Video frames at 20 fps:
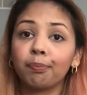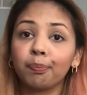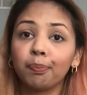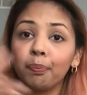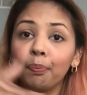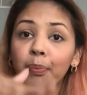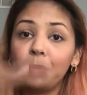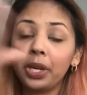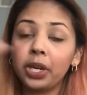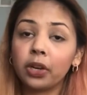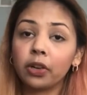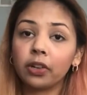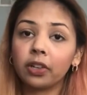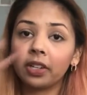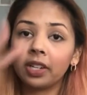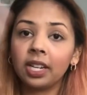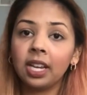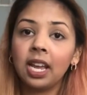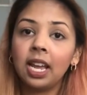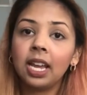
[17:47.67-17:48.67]

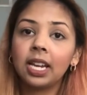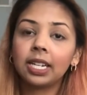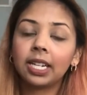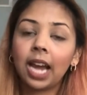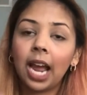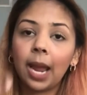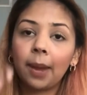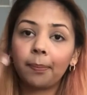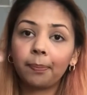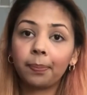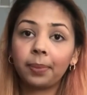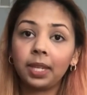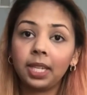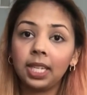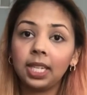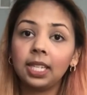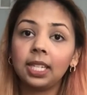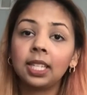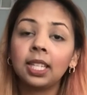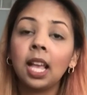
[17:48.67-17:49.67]
mirrored type
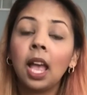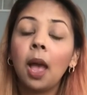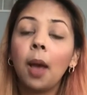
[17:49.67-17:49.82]
piece.